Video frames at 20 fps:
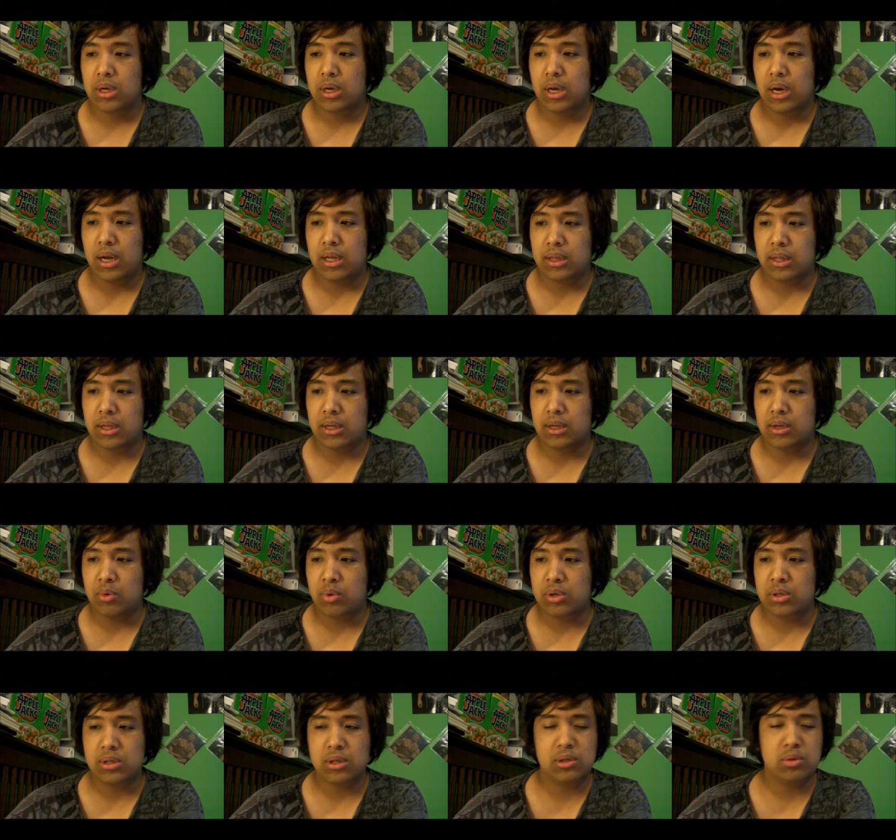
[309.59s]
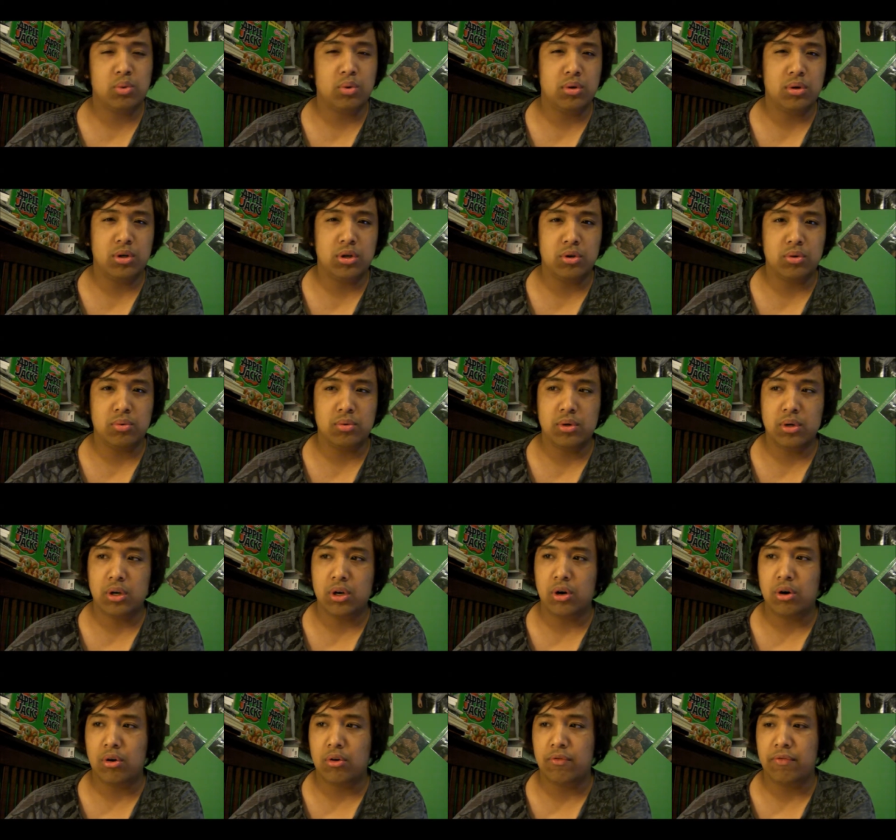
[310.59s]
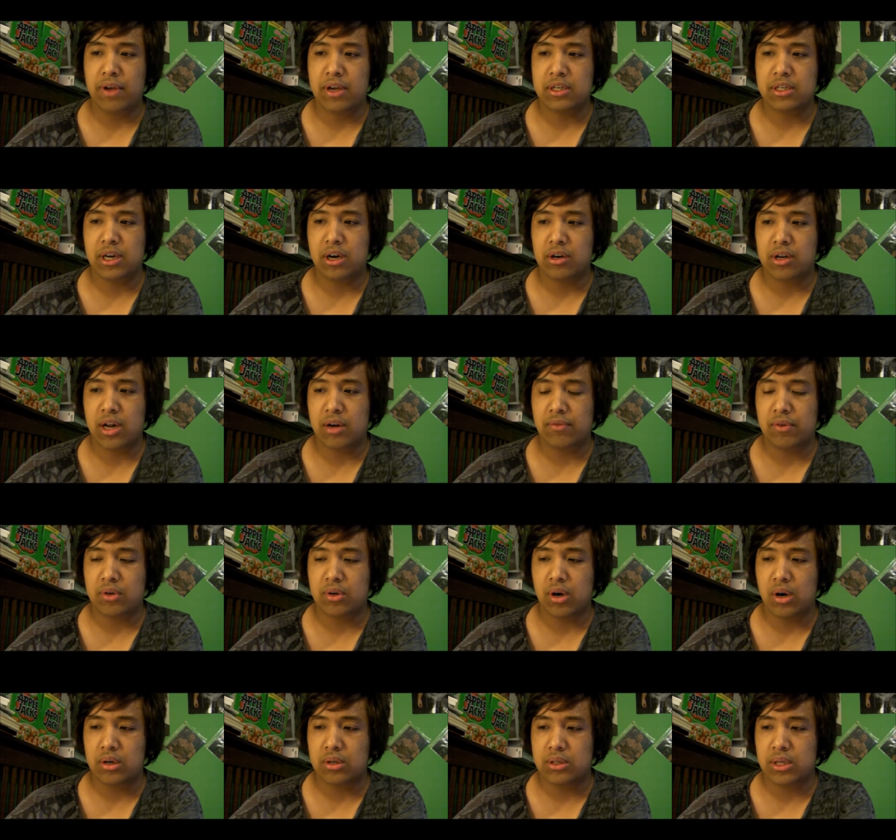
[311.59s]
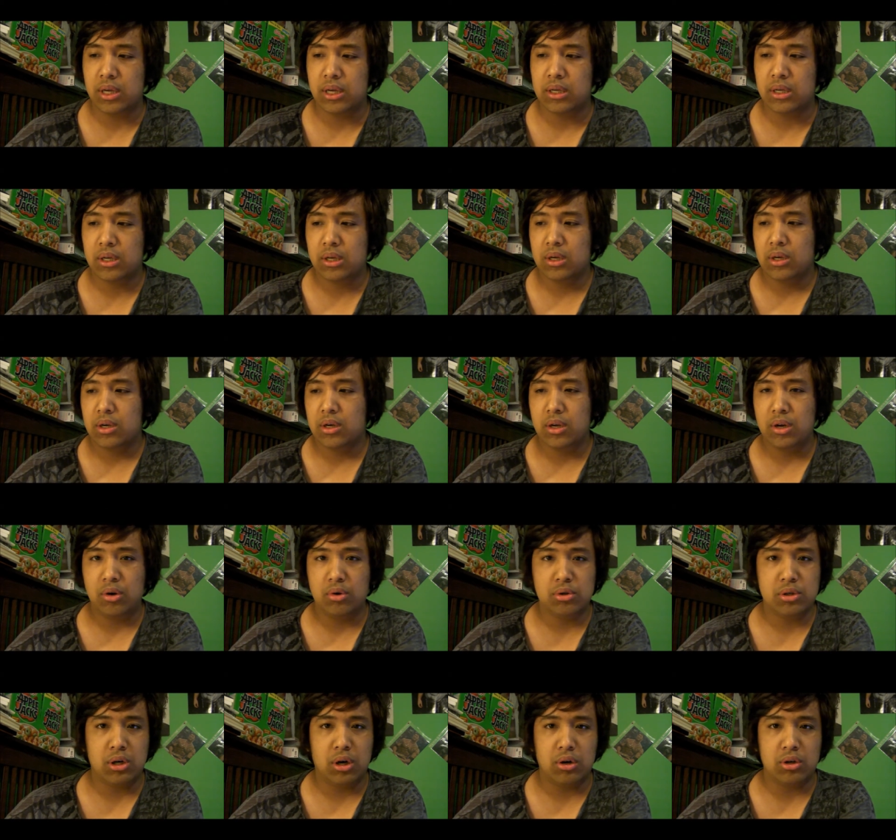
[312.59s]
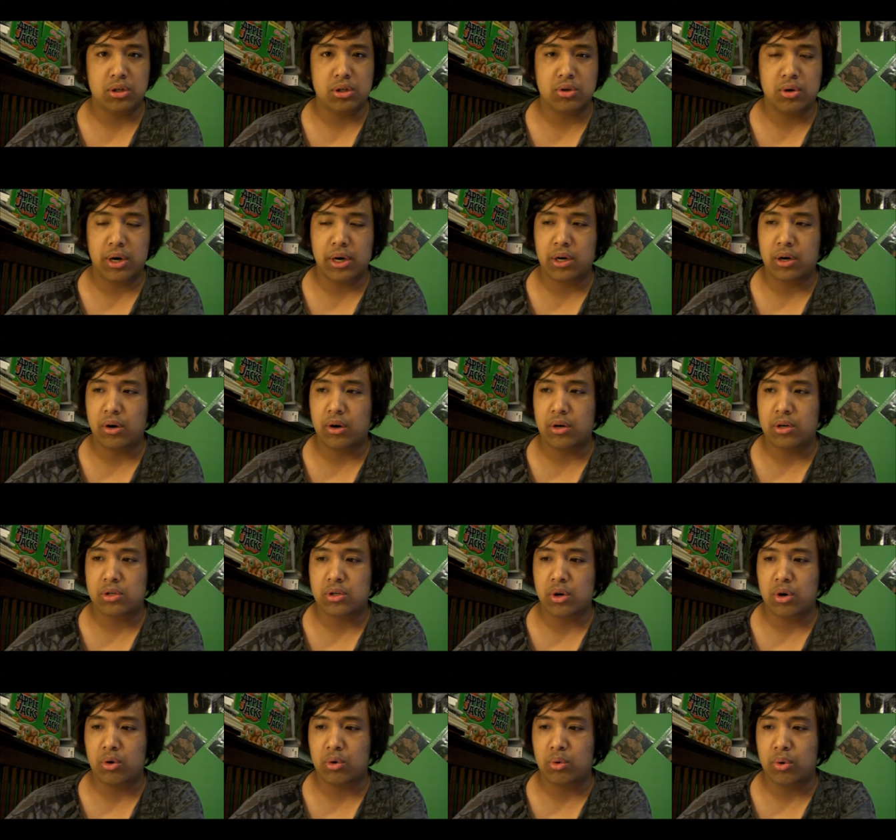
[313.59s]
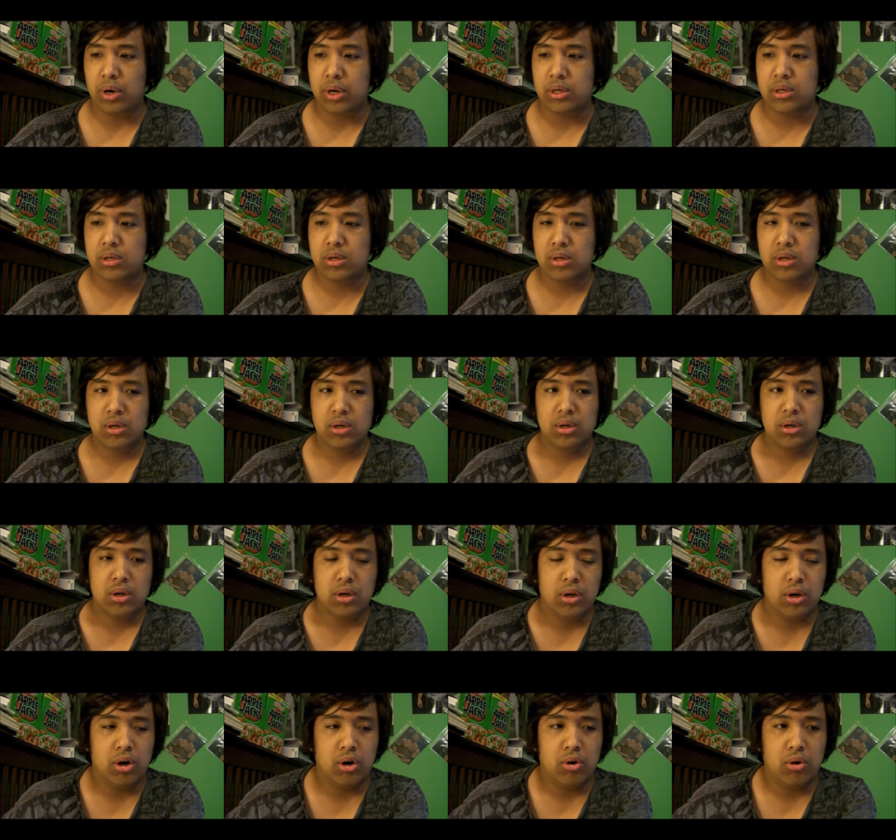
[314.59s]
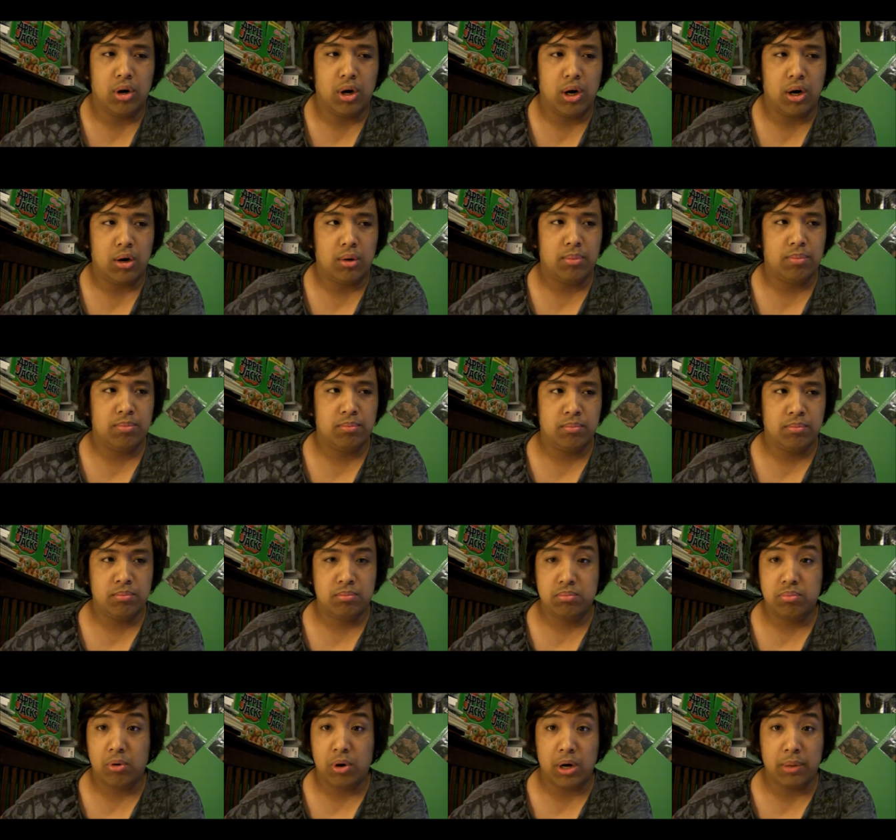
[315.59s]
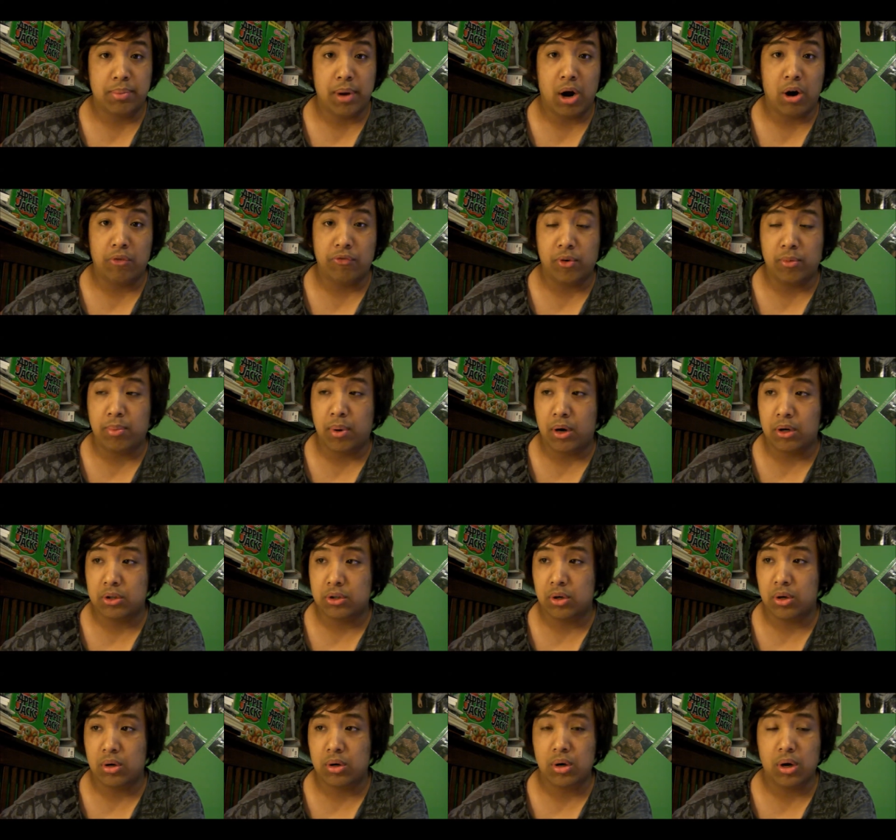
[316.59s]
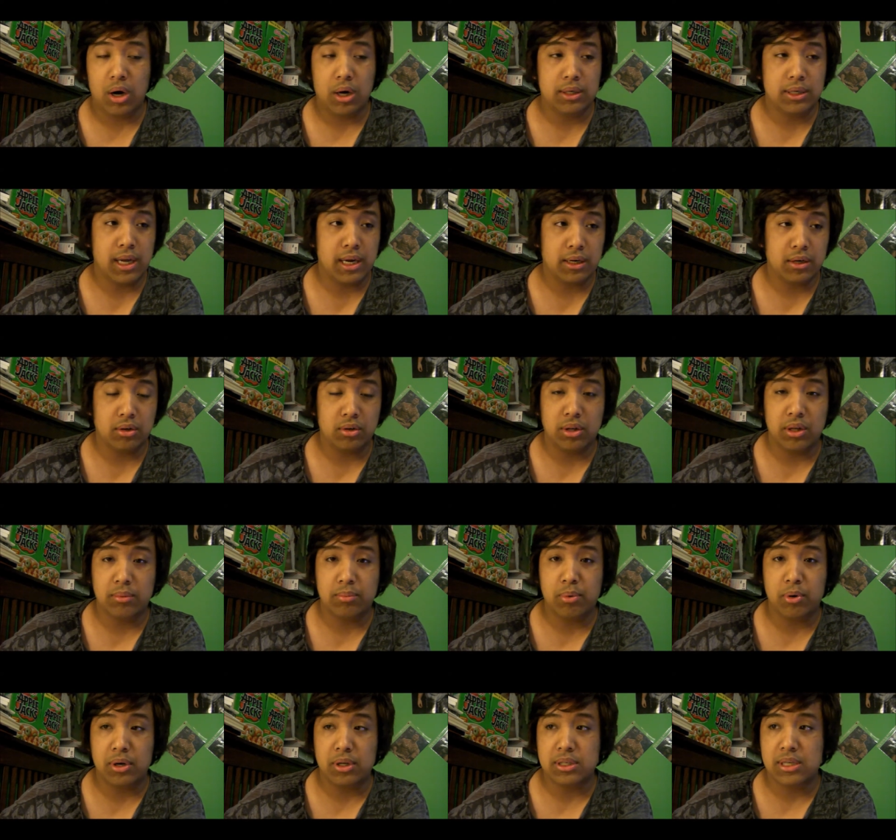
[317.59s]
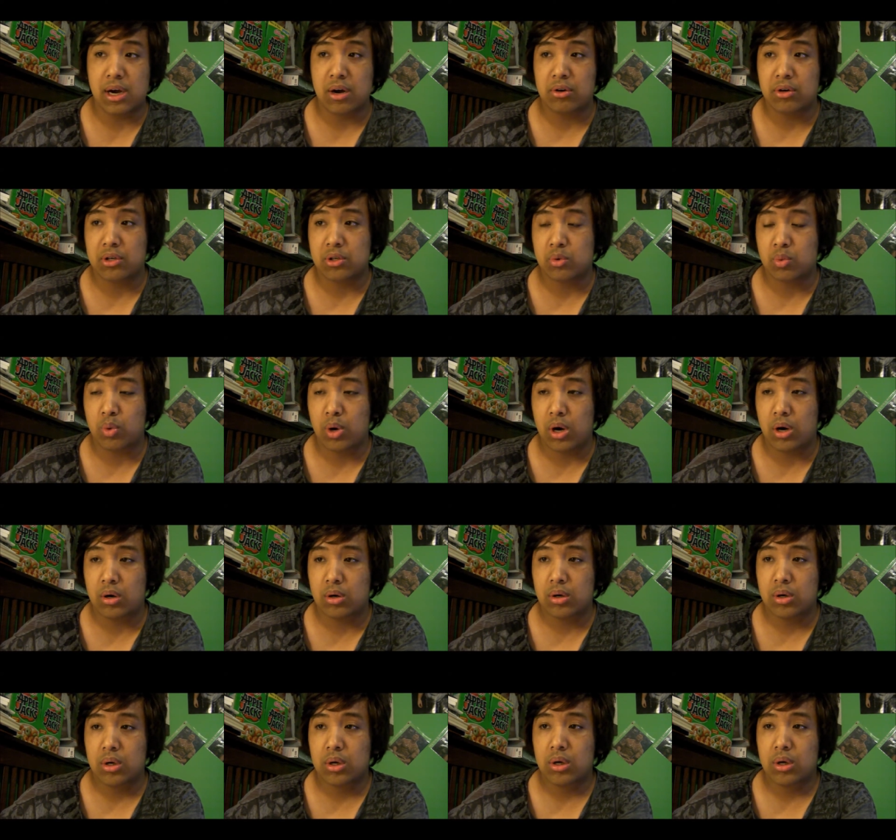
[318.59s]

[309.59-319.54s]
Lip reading: And I think he wins this one too. You know, Feijão Cavalcante, you know, solid striker in his own right. You know, pretty powerful puncher. Technically pretty sound as well.